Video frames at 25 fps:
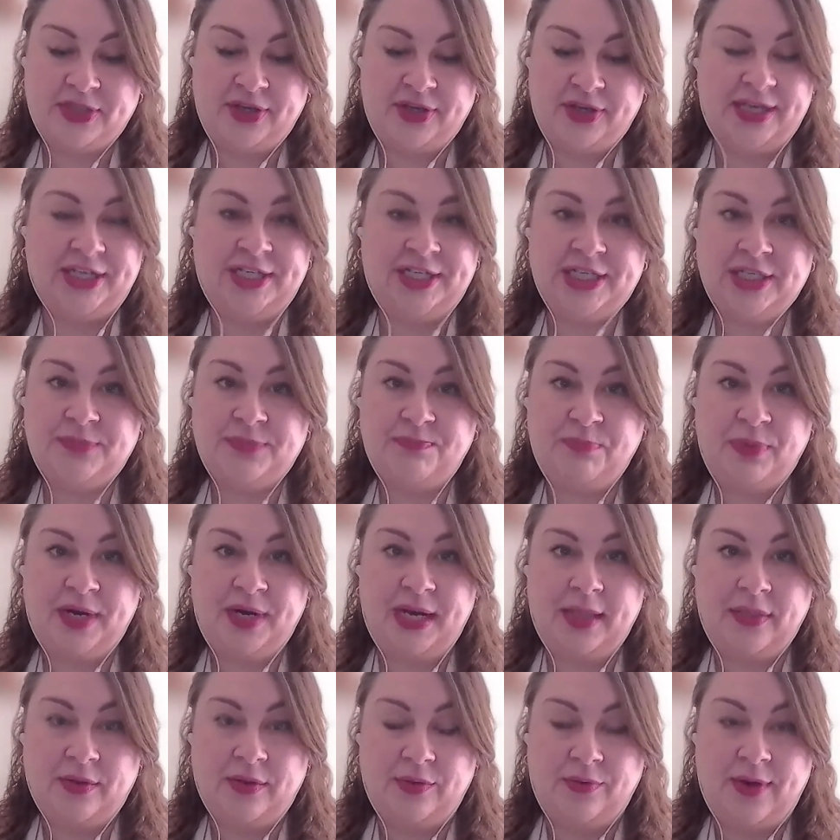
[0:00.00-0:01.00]
So you just put
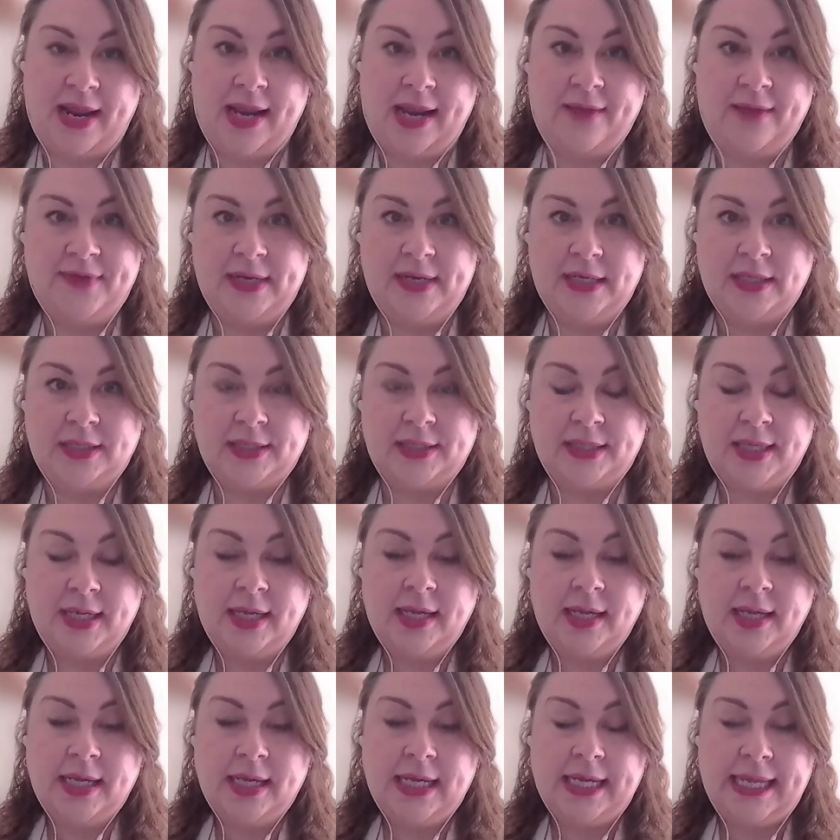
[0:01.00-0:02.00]
in the relevant
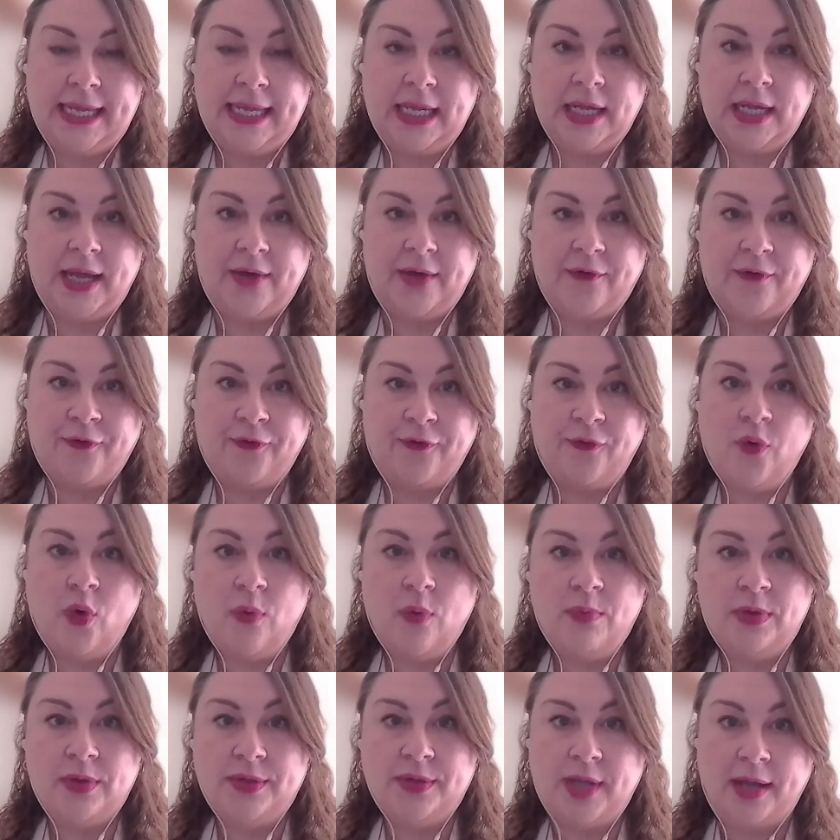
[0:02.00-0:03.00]

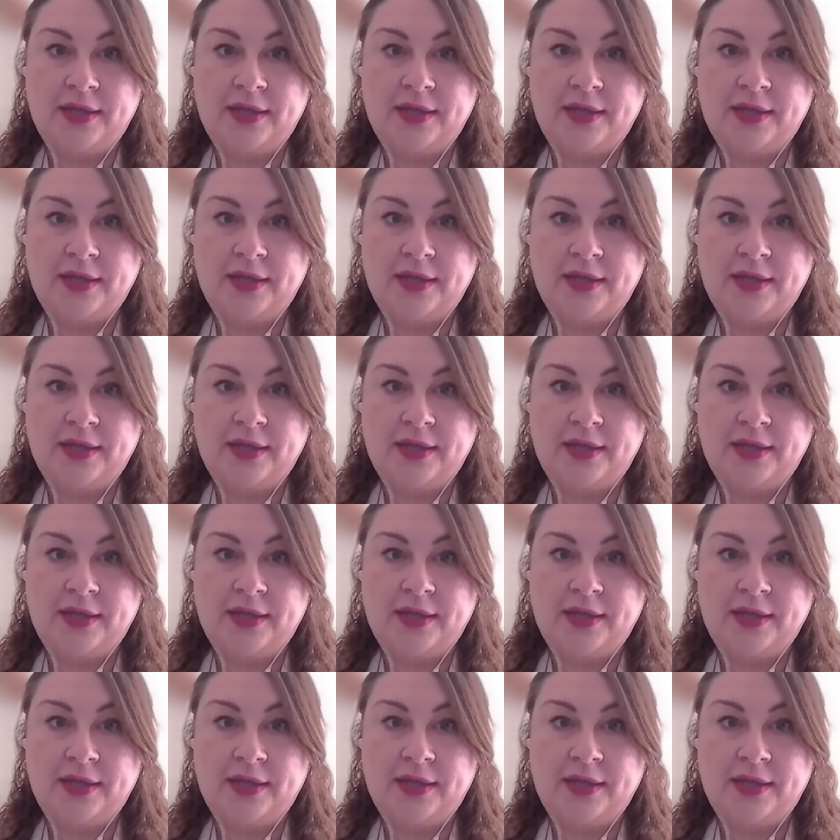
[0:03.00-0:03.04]
formal